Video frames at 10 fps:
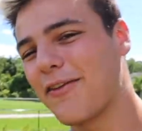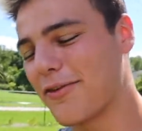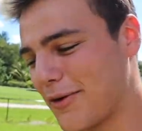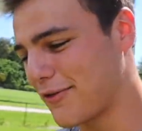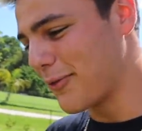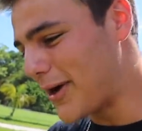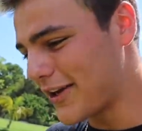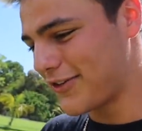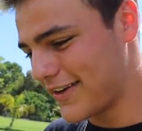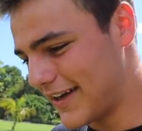you all so much for
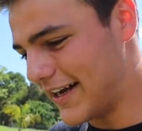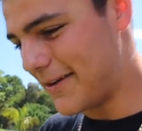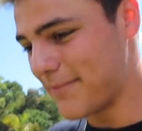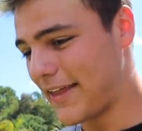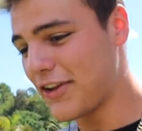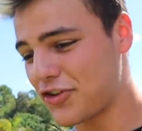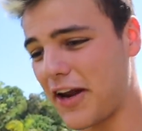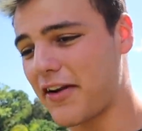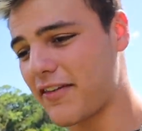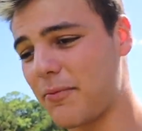watching. That's
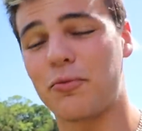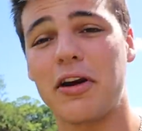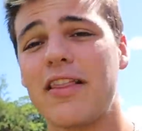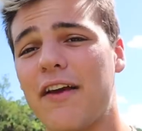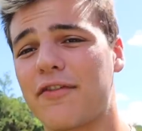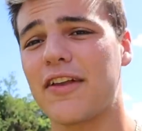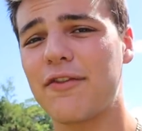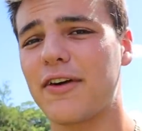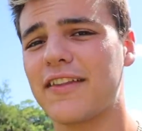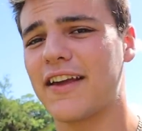sharing some real life
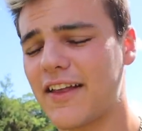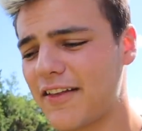stuff right there.